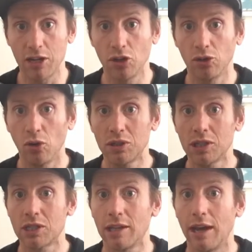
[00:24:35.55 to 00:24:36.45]
and you'll
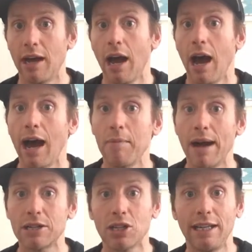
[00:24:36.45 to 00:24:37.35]
notice that I'm
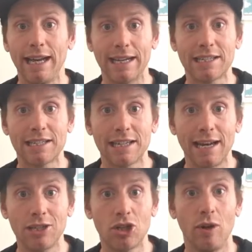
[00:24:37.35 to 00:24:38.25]
actually
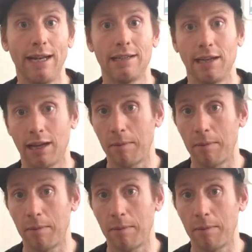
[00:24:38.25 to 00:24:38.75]
accentuating,